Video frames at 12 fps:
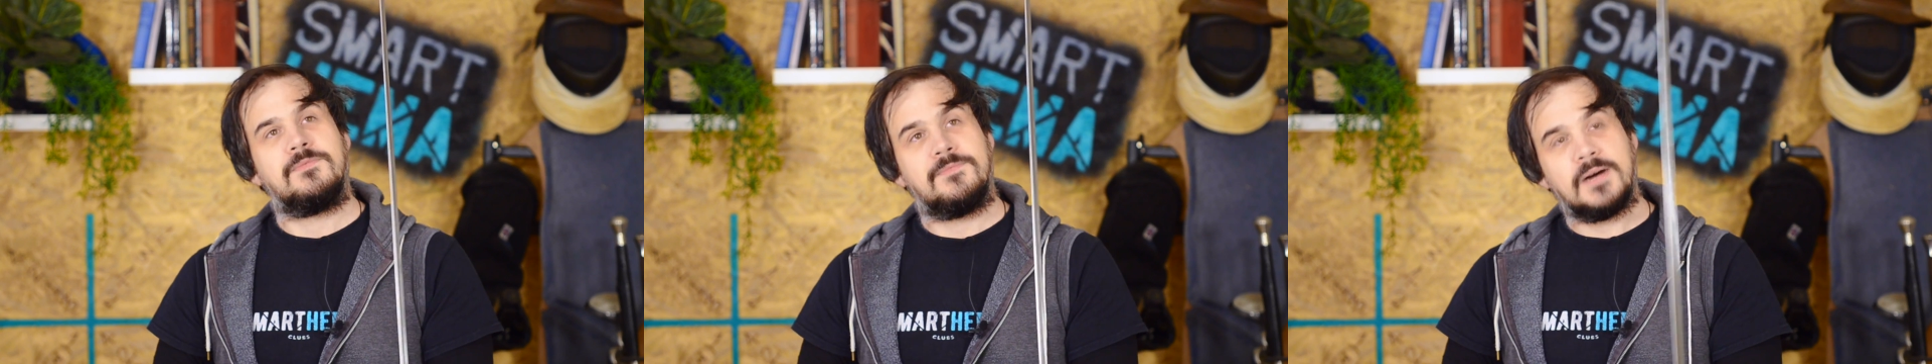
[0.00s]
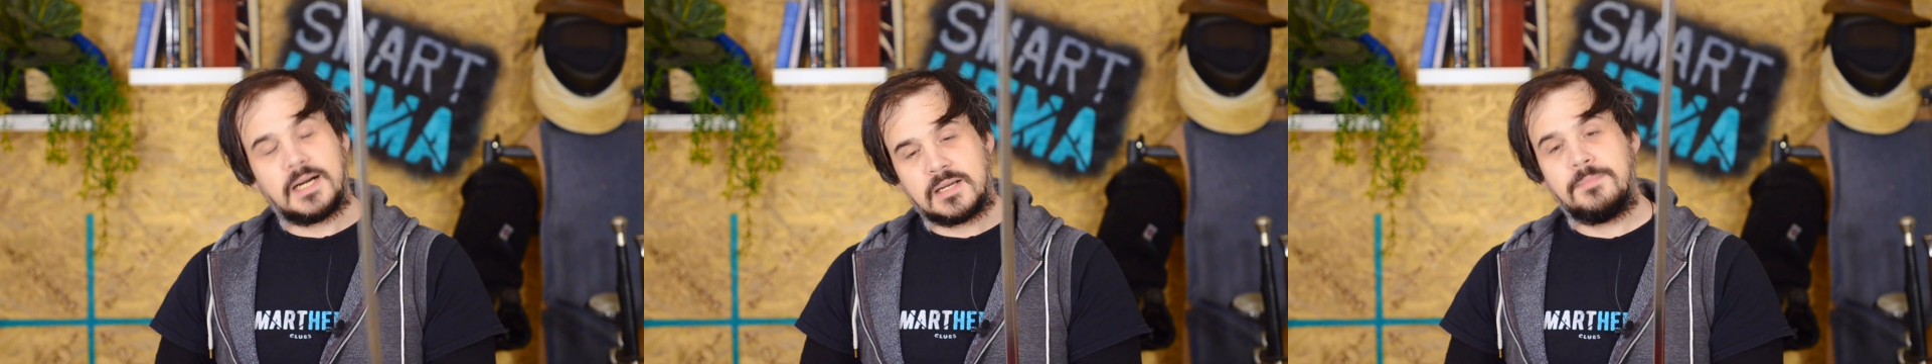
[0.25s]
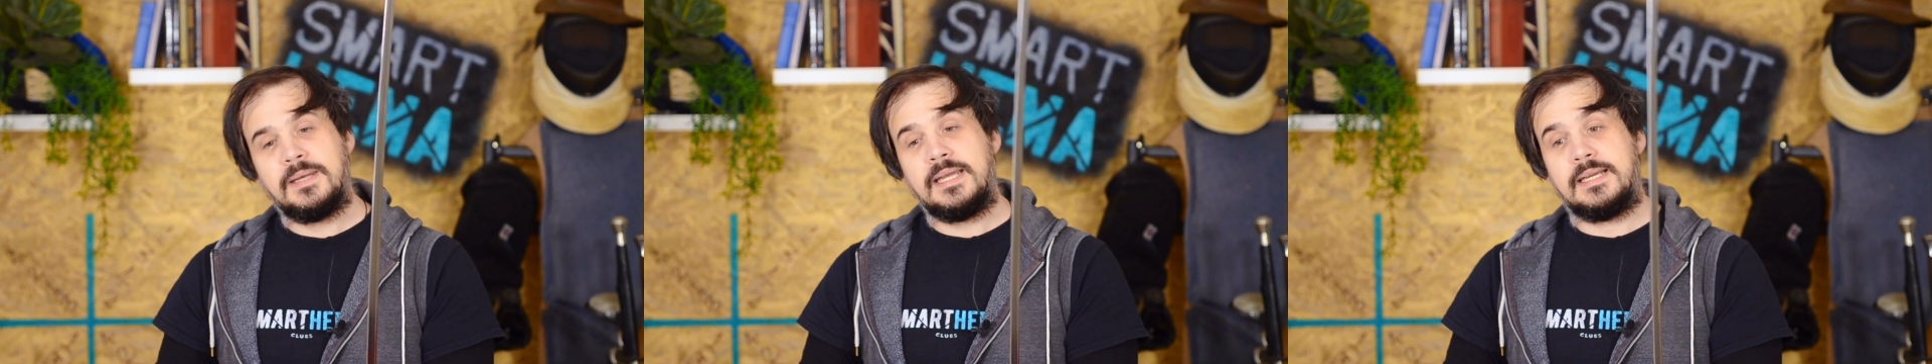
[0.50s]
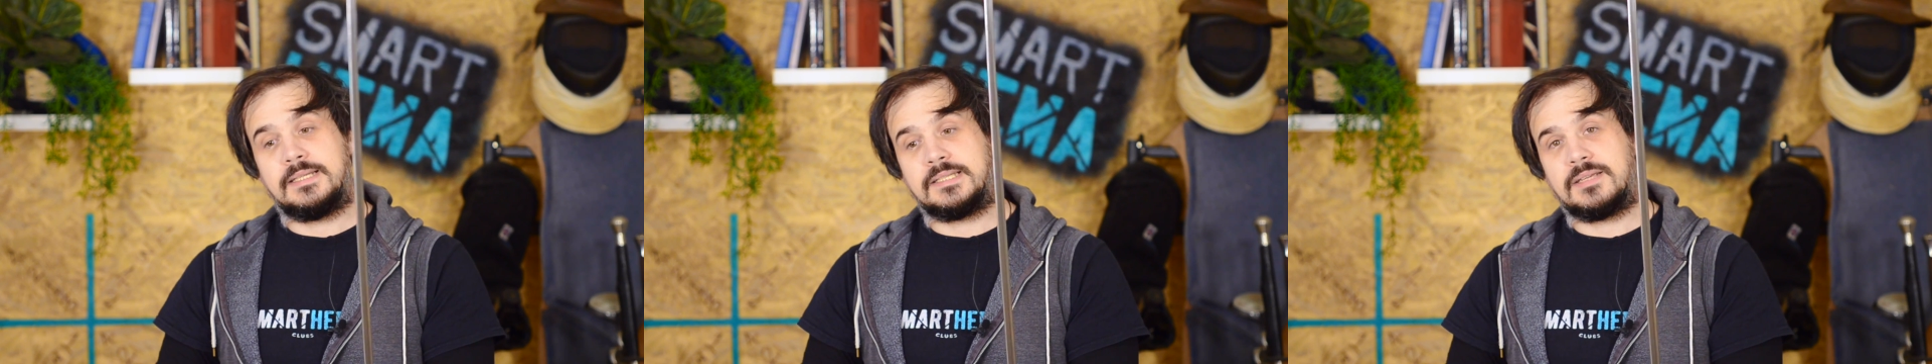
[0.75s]
Fuck
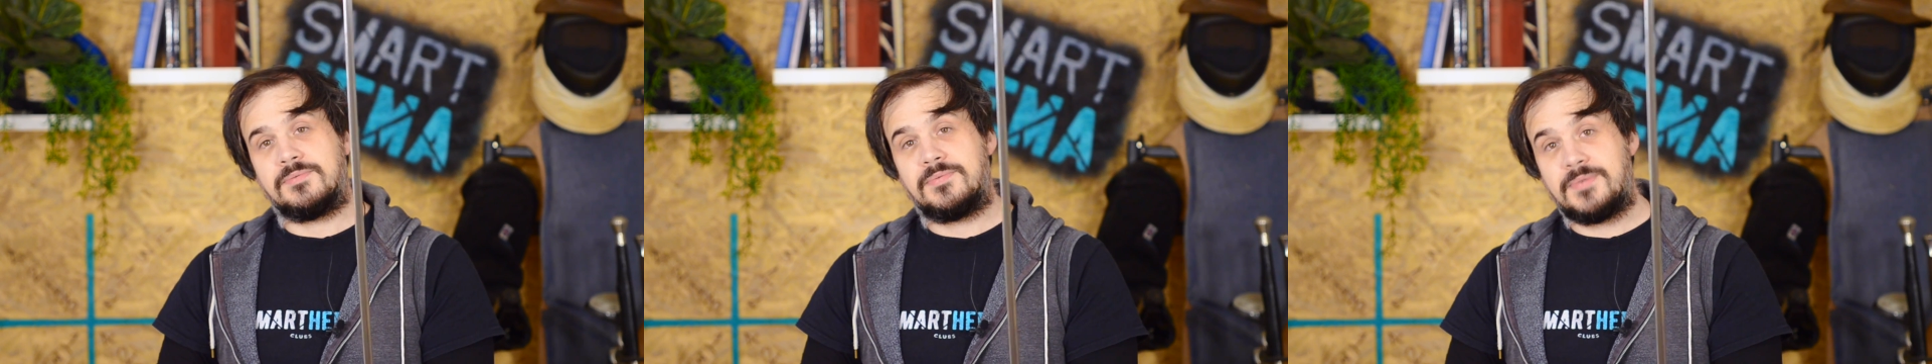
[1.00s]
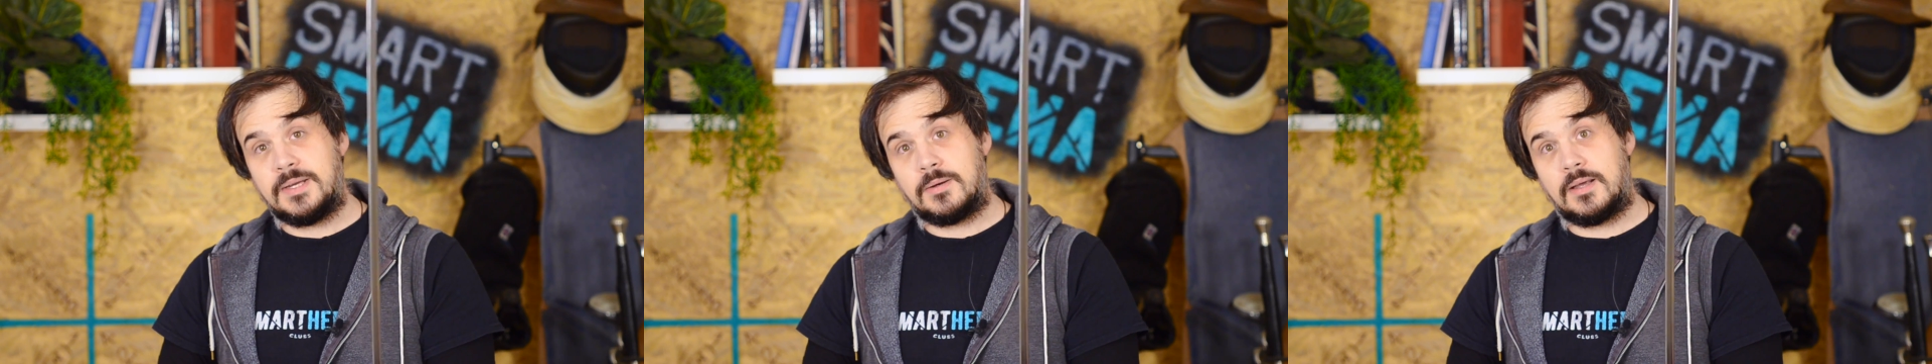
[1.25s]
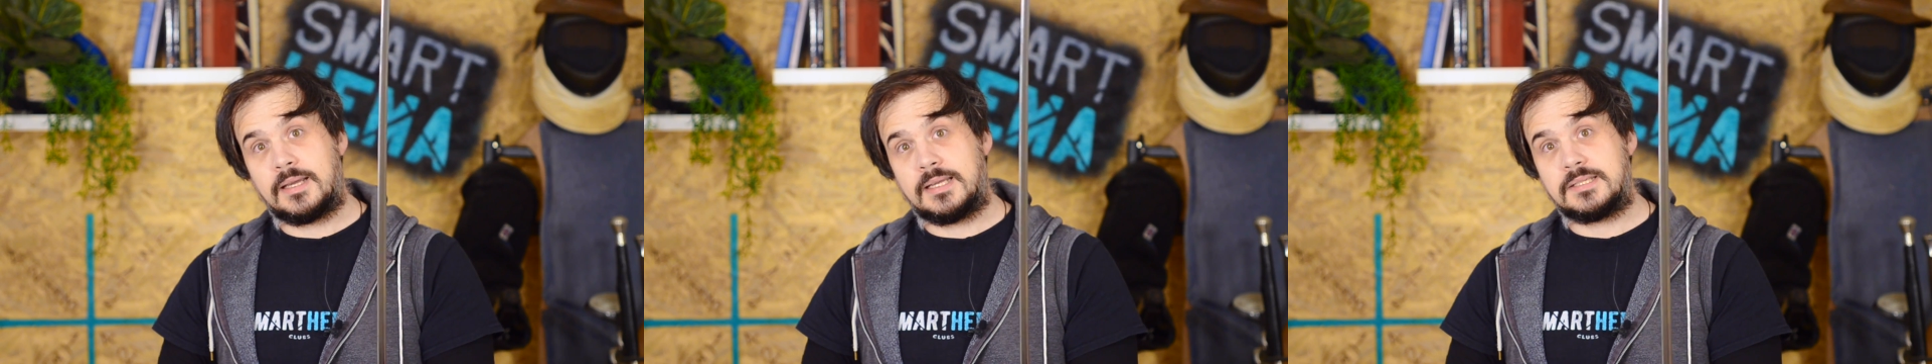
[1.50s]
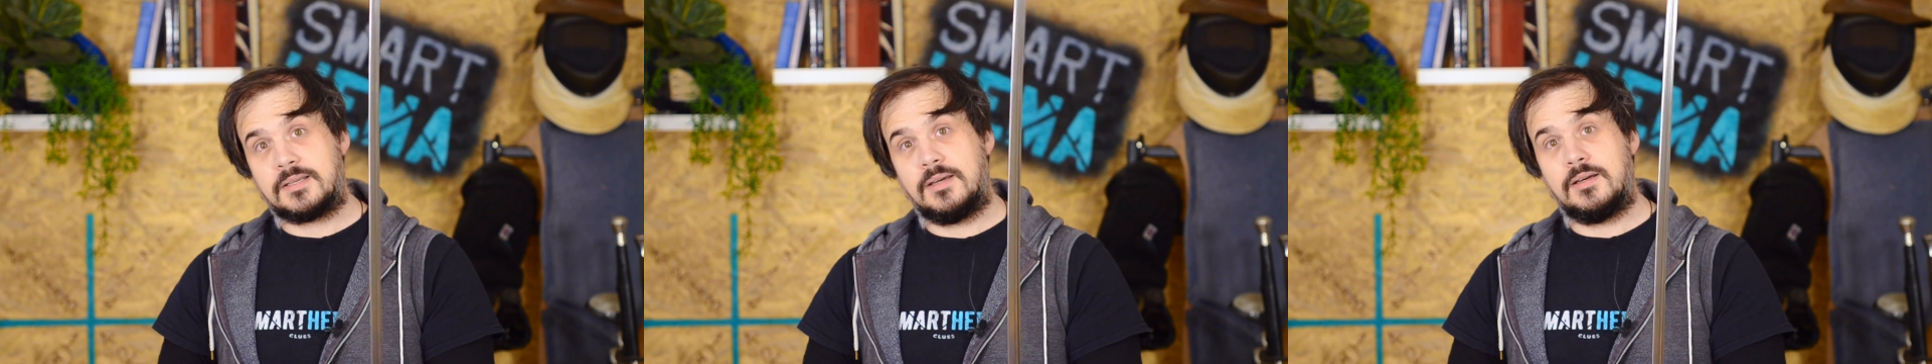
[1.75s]
me, does it feel like
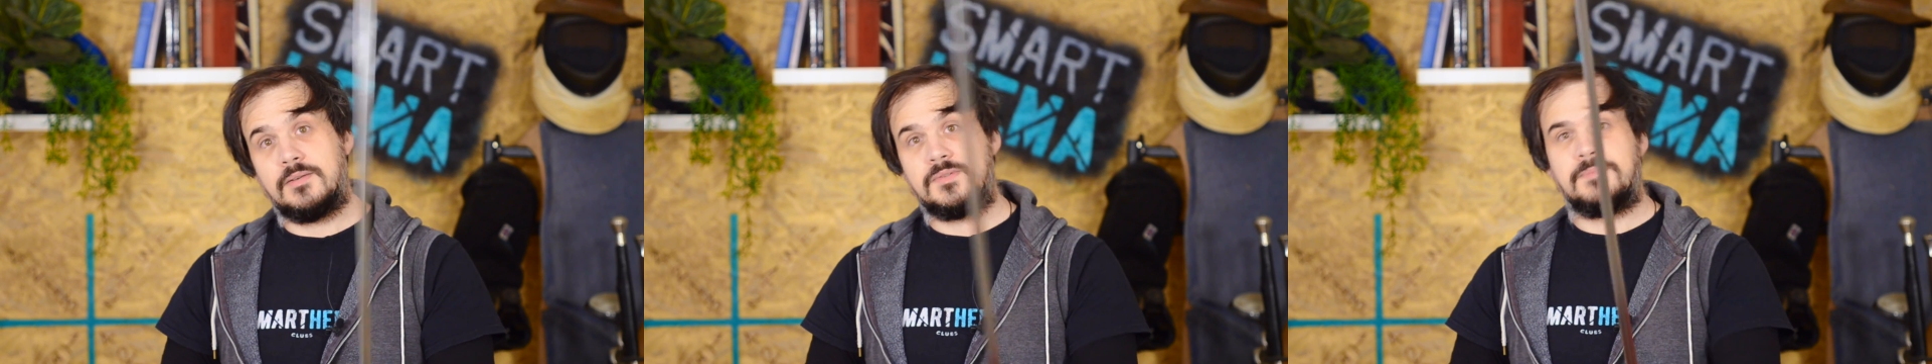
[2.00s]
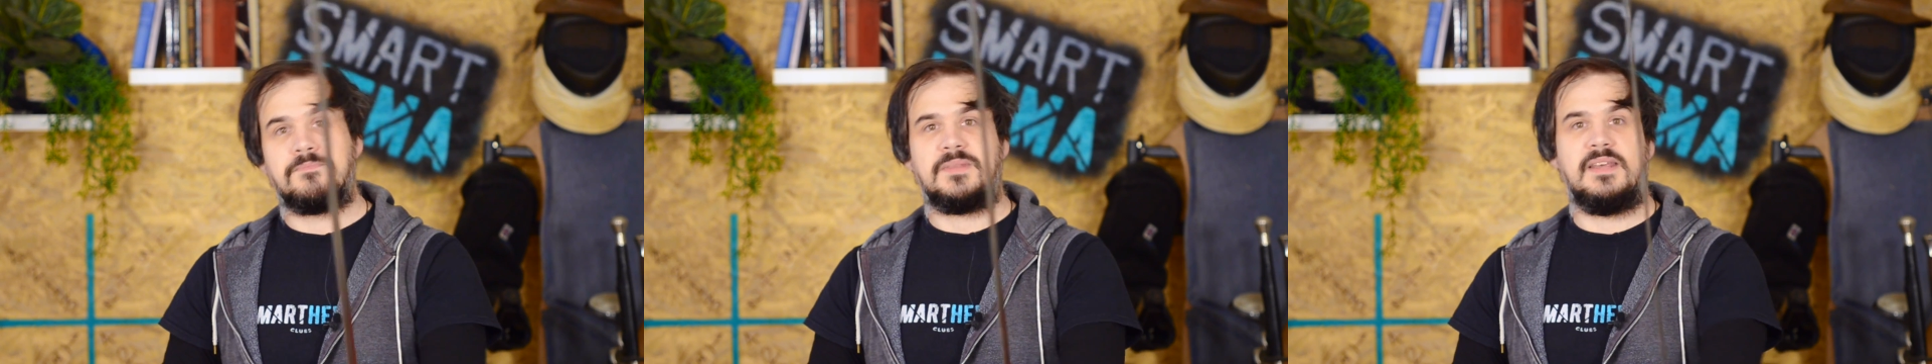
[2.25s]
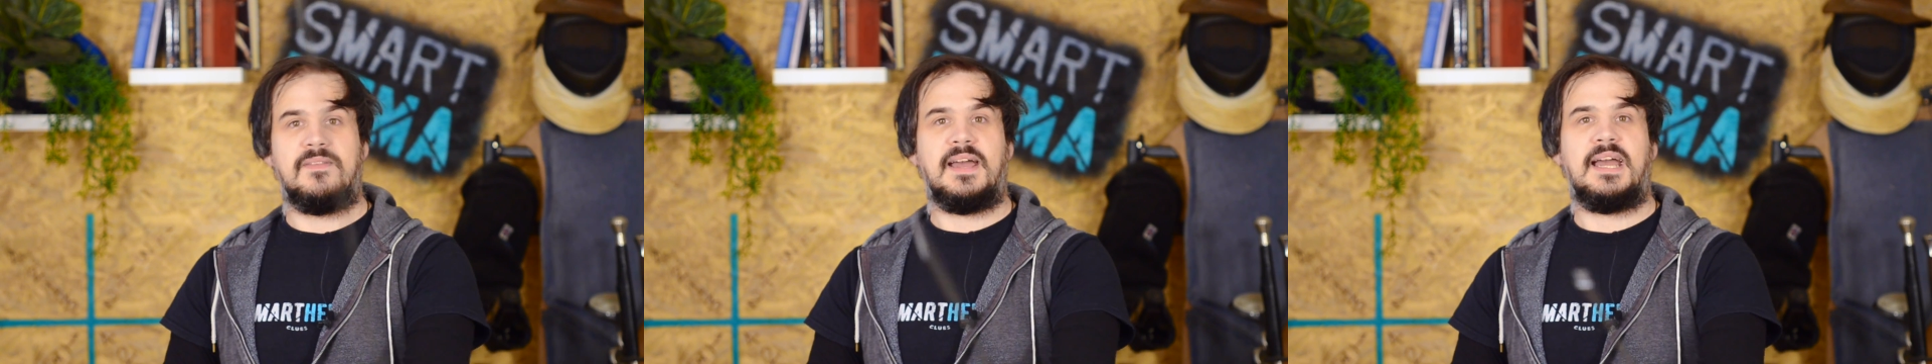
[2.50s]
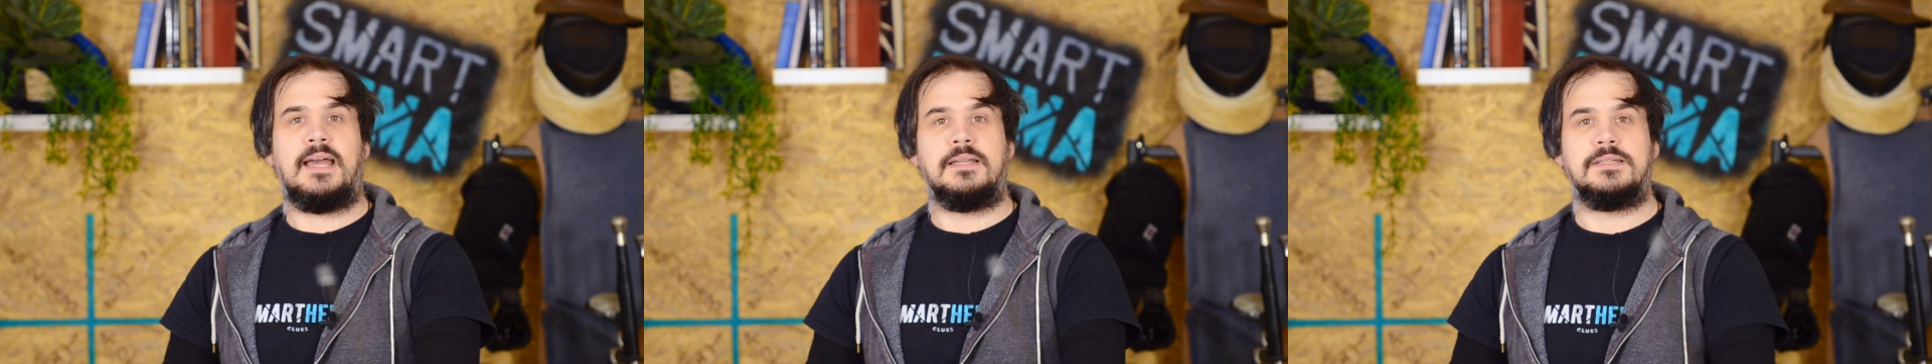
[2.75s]
it's curved in the
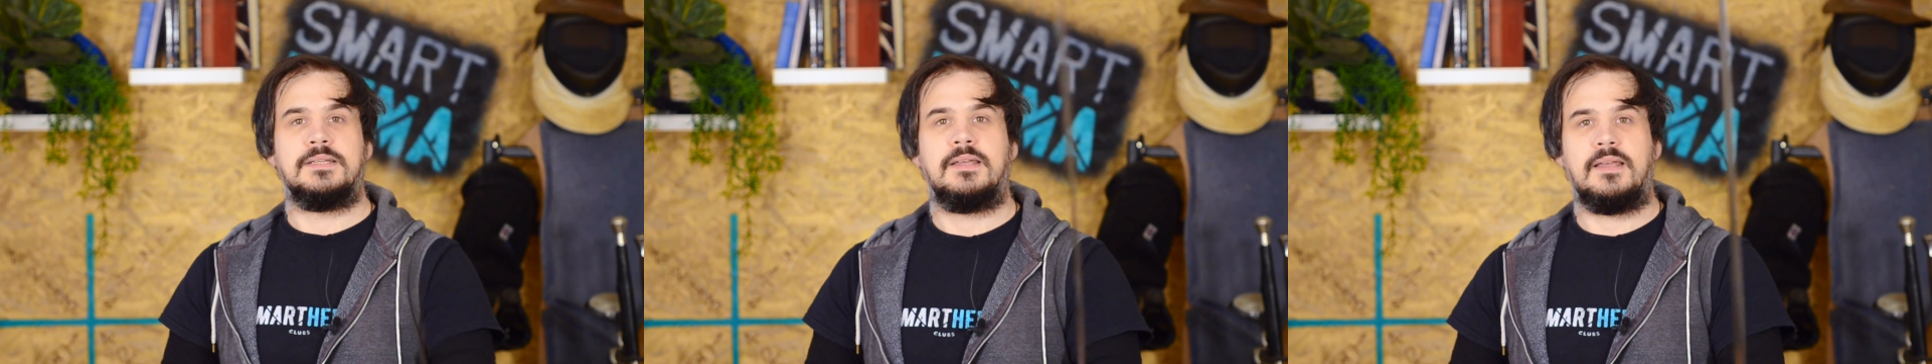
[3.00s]
hand?